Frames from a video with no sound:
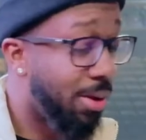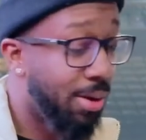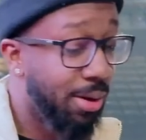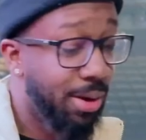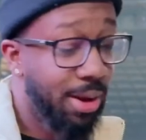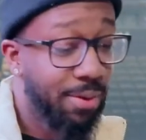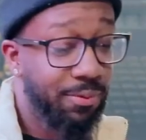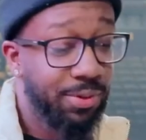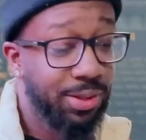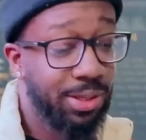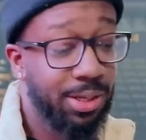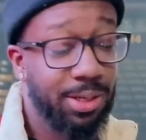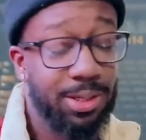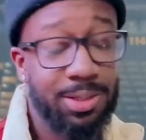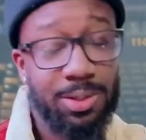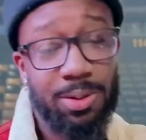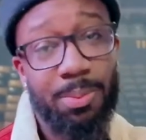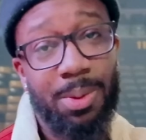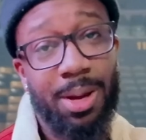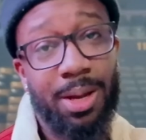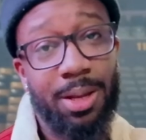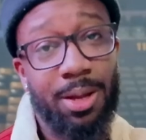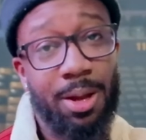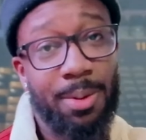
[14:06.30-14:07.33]
Everything is on
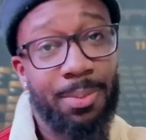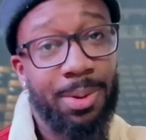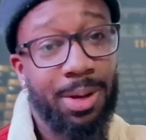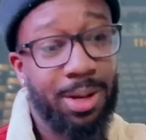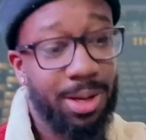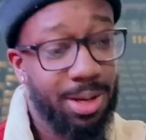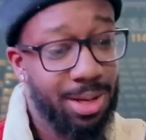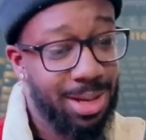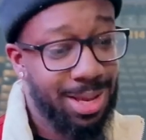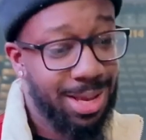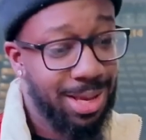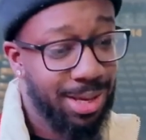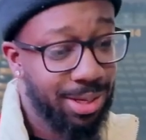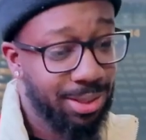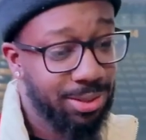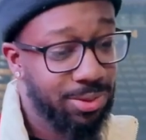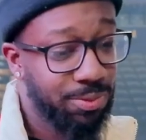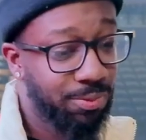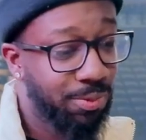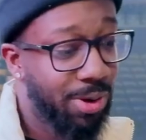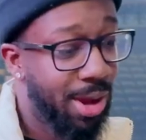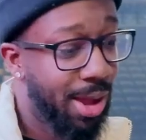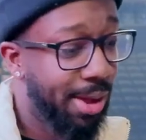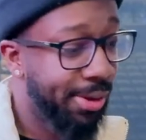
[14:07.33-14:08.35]
my Yamaha Hex
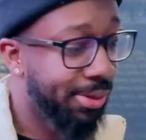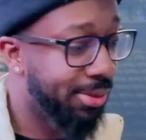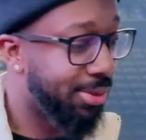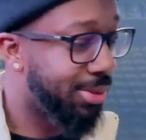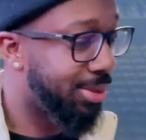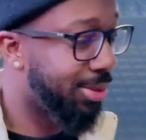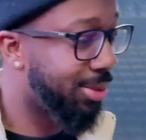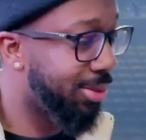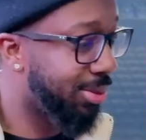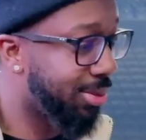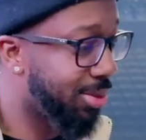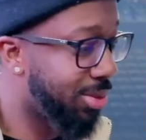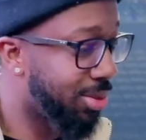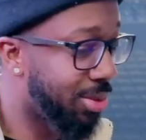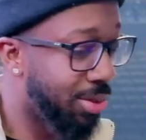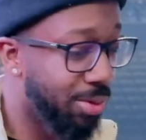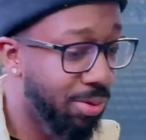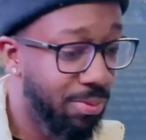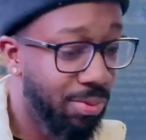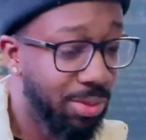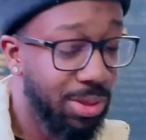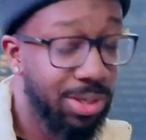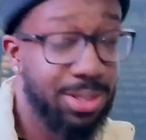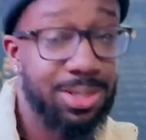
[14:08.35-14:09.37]
racks.
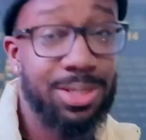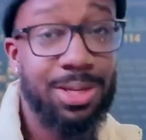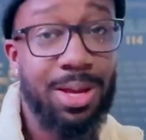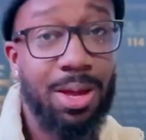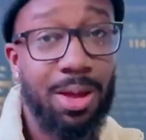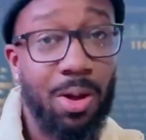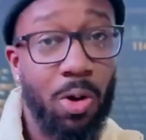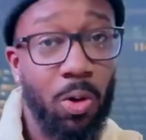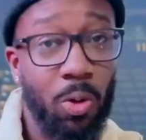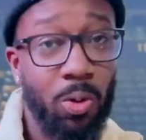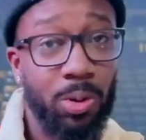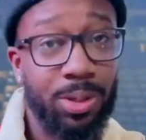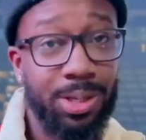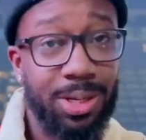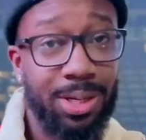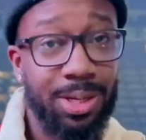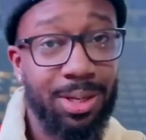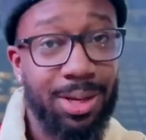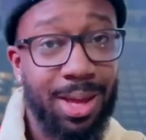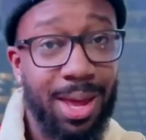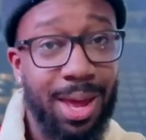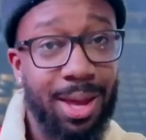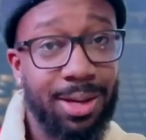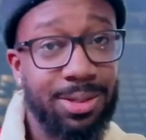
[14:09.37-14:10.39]
So this whole
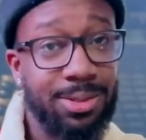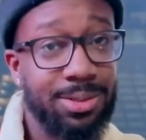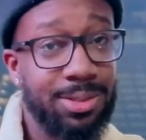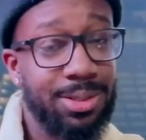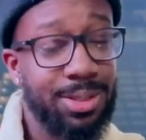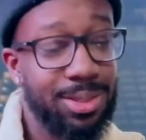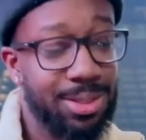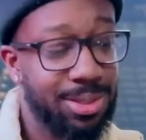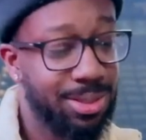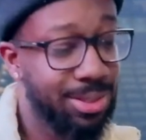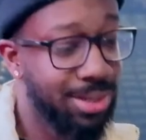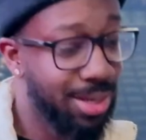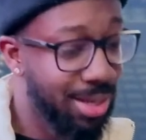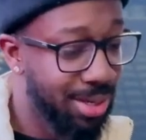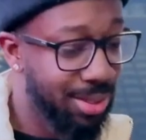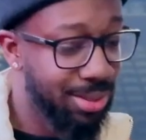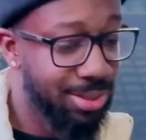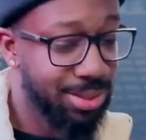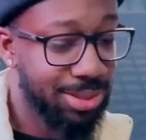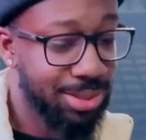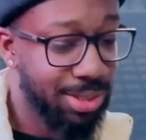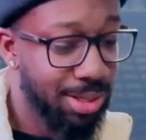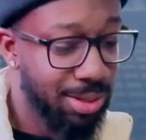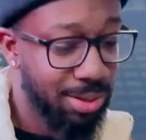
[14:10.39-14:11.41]
kit actually stays
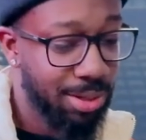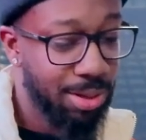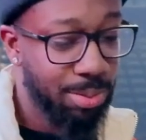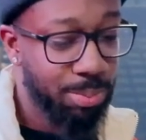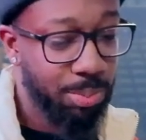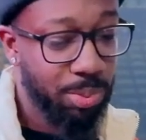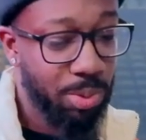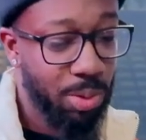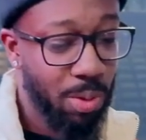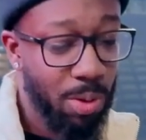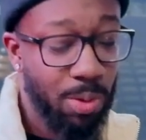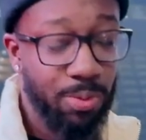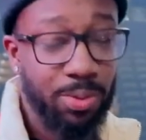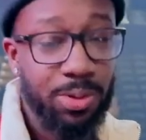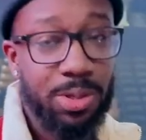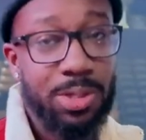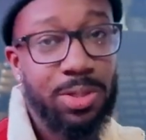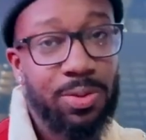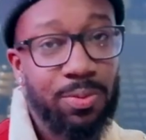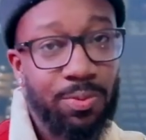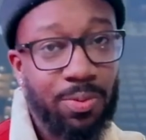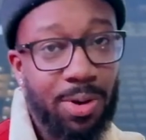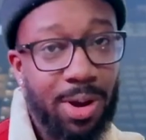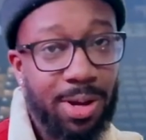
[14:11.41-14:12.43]
set up on
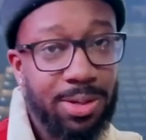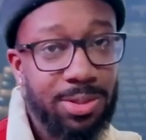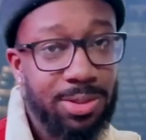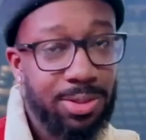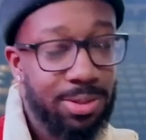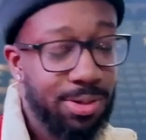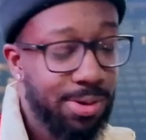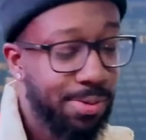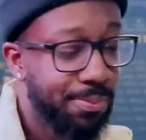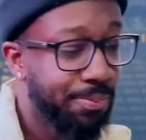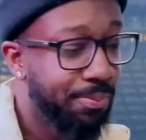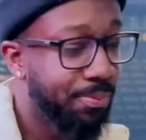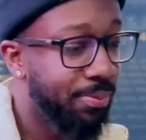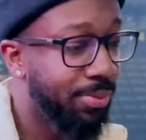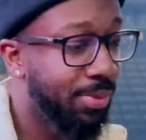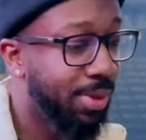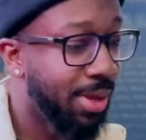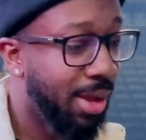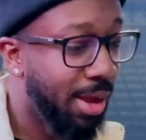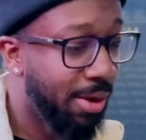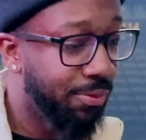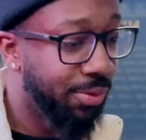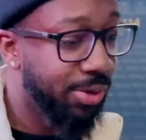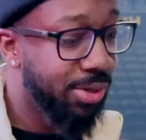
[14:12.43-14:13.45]
this riser
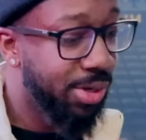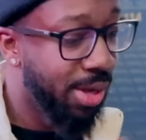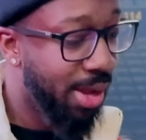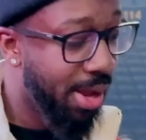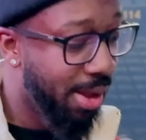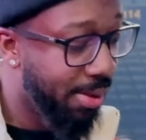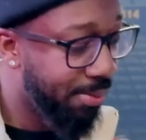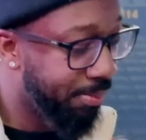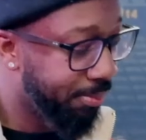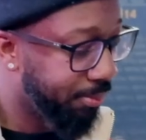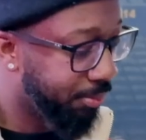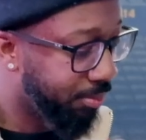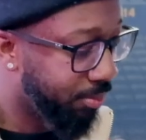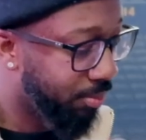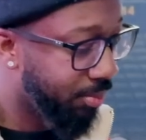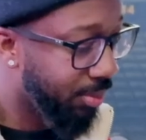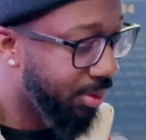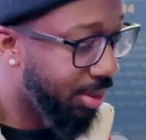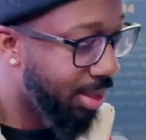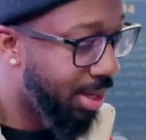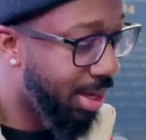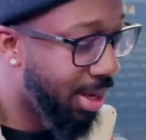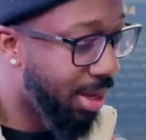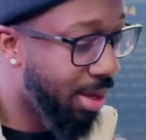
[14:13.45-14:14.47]
every day,
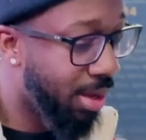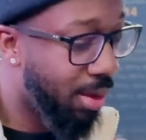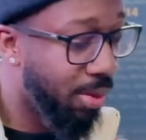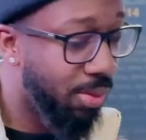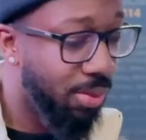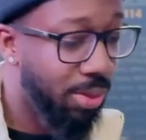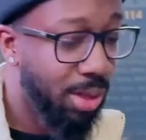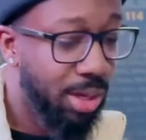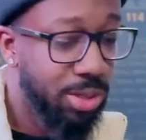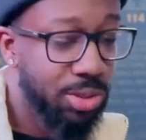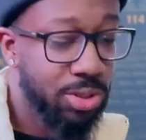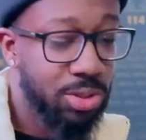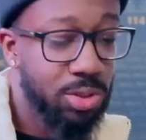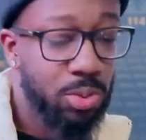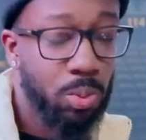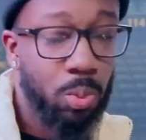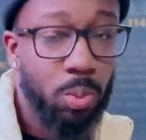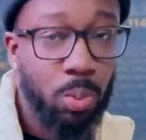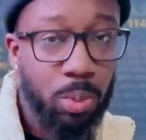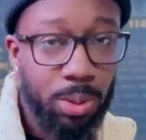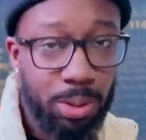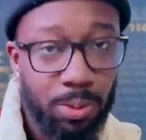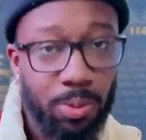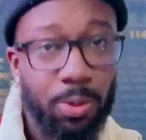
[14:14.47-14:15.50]
and they just
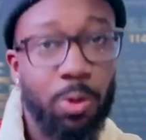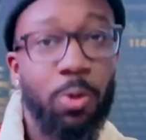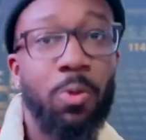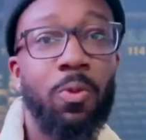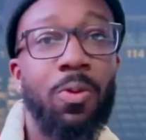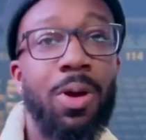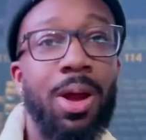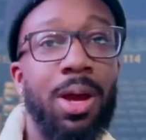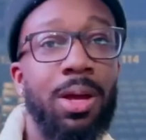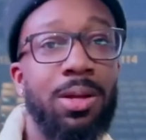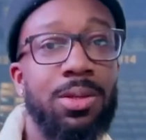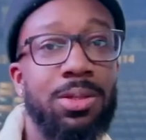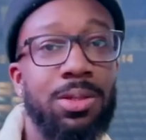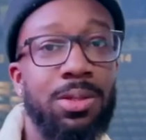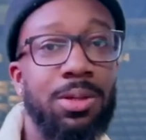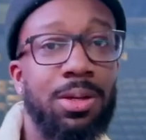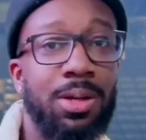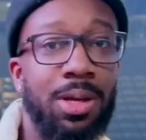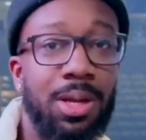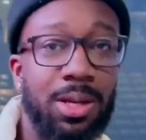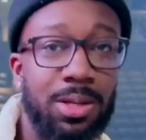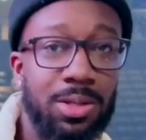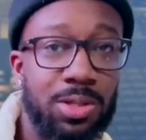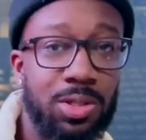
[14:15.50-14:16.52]
wheel the riser
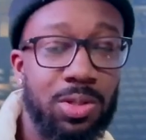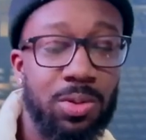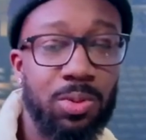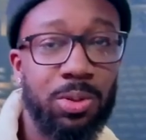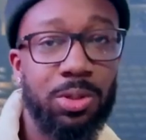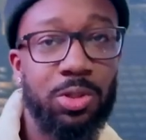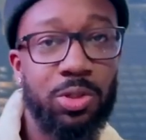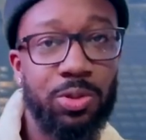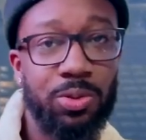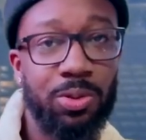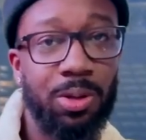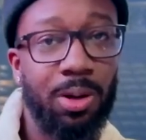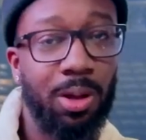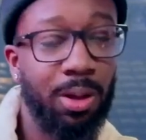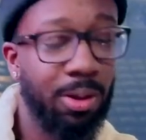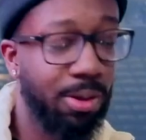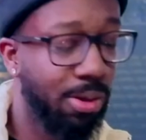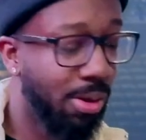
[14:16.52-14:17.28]
into a truck.